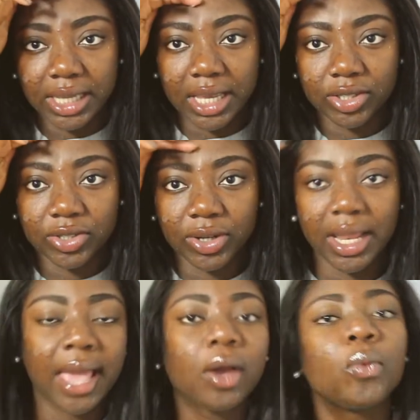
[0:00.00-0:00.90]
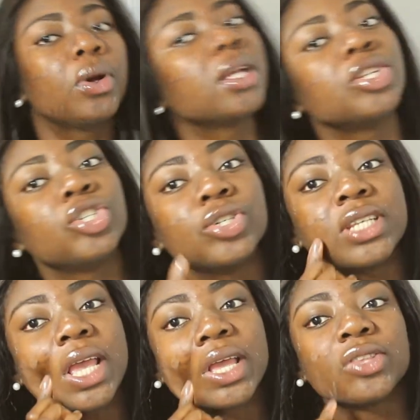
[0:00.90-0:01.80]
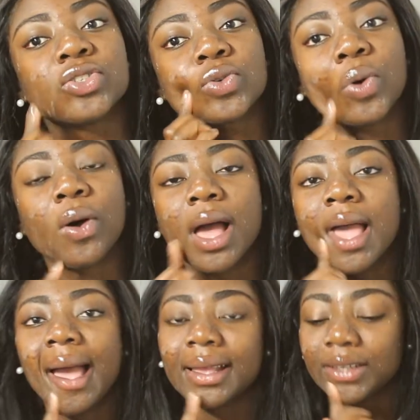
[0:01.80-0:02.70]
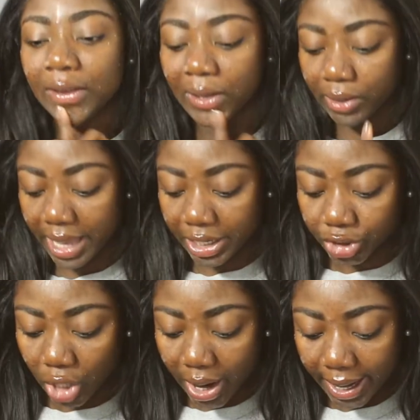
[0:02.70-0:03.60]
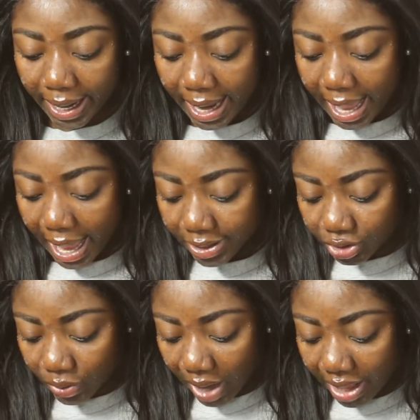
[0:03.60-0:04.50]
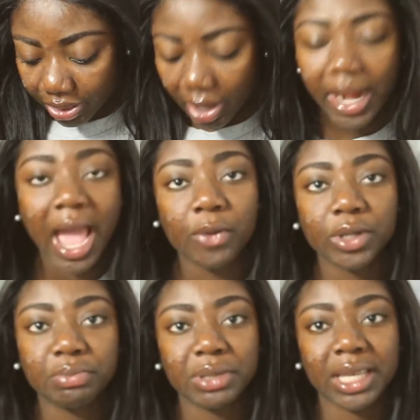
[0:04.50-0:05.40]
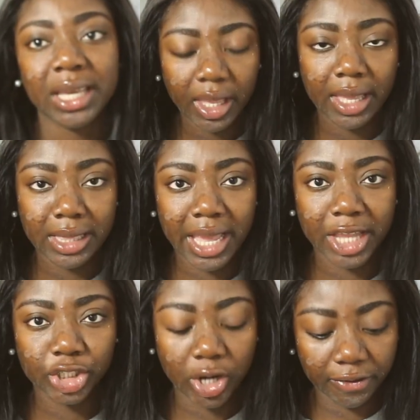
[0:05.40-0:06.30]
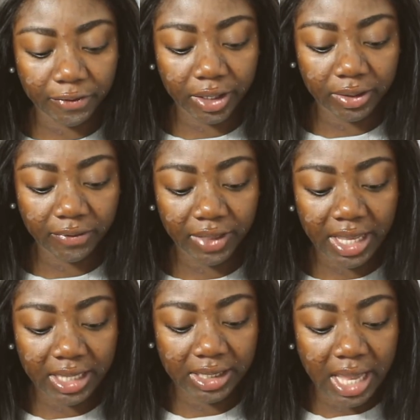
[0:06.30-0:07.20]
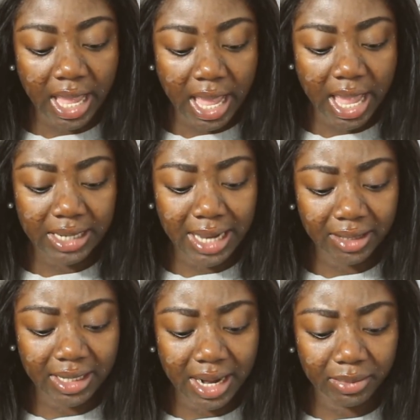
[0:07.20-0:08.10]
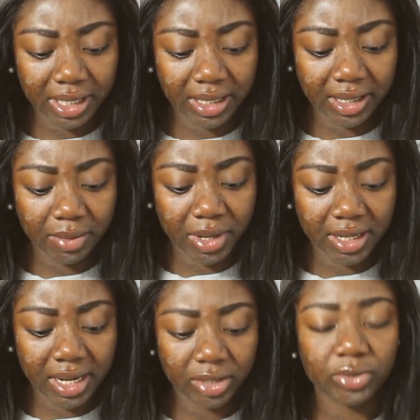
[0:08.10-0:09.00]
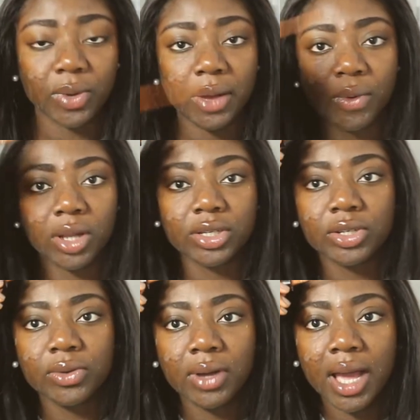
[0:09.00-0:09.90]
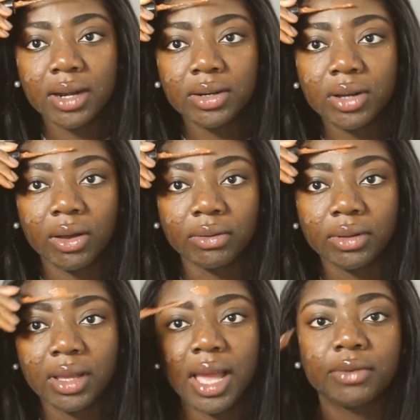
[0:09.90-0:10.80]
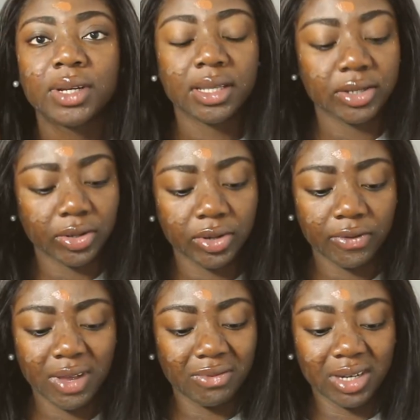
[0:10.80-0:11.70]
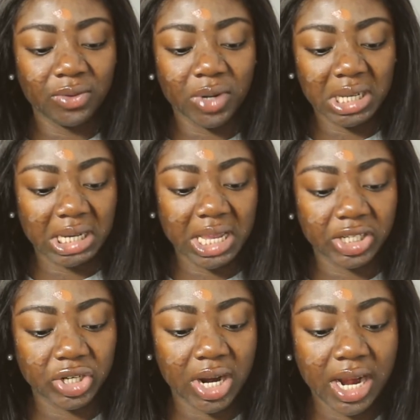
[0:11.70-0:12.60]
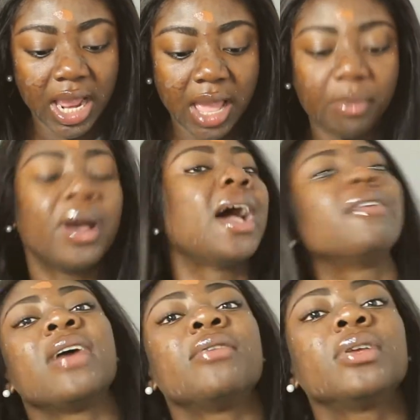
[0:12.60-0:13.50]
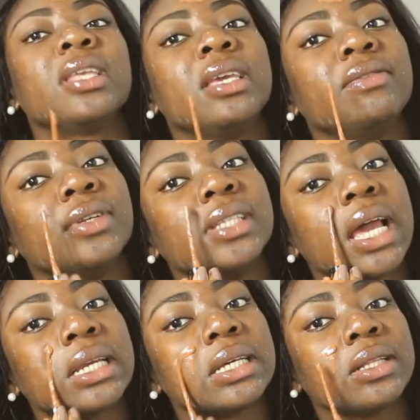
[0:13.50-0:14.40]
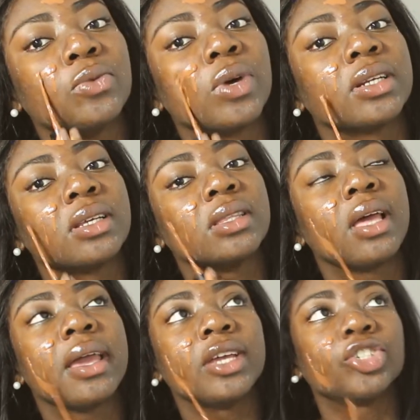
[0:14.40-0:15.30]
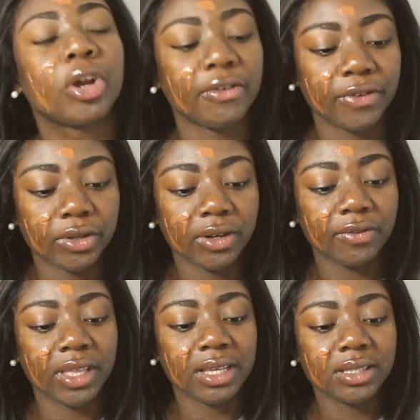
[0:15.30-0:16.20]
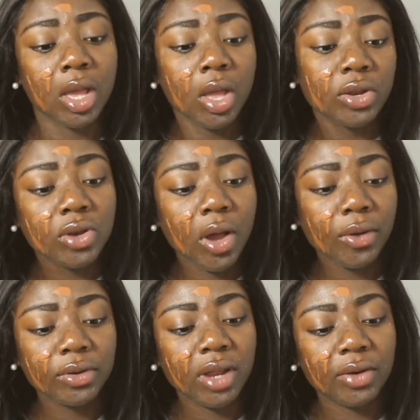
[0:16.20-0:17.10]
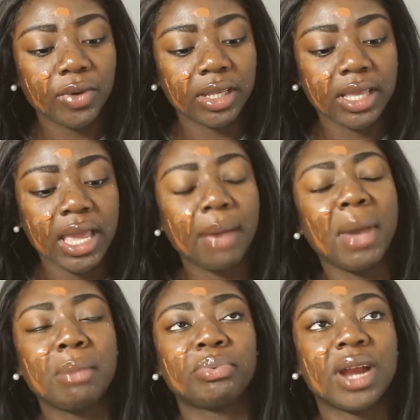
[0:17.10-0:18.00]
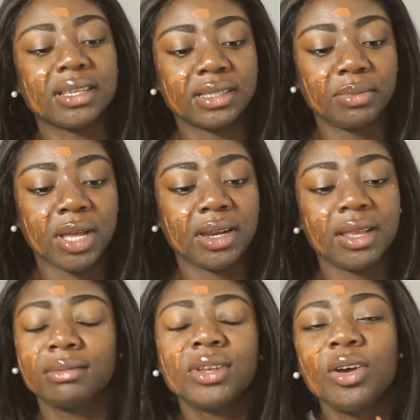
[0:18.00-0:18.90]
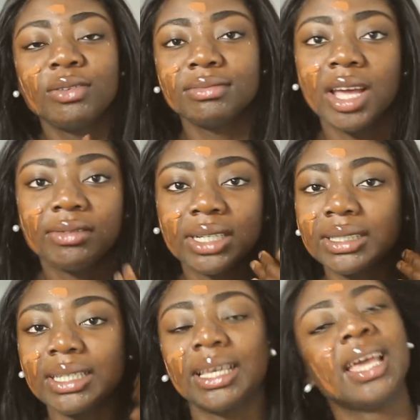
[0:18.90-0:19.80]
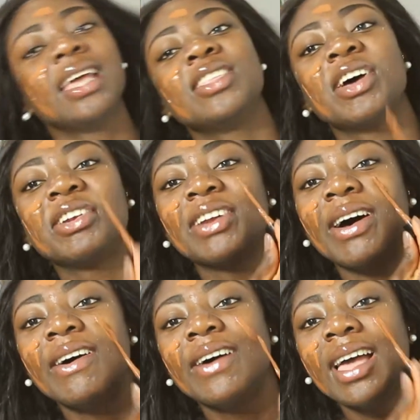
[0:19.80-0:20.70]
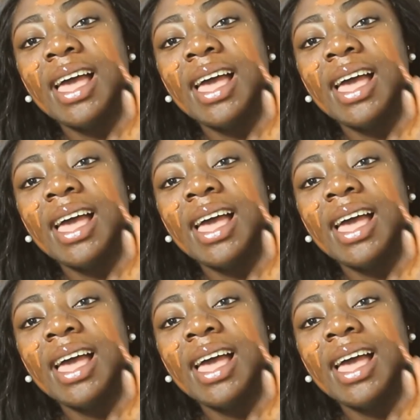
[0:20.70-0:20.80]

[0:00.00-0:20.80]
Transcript: In case you're like, what did you take in school? I took HR, and so I thought I would be in the HR field of things. And now that I'm thinking about it, do I want to? I don't know. I really don't know if I want to work in HR, but have I really even technically worked in the HR field of things? No, not really. Am I pressed about it? No, not really, not at all.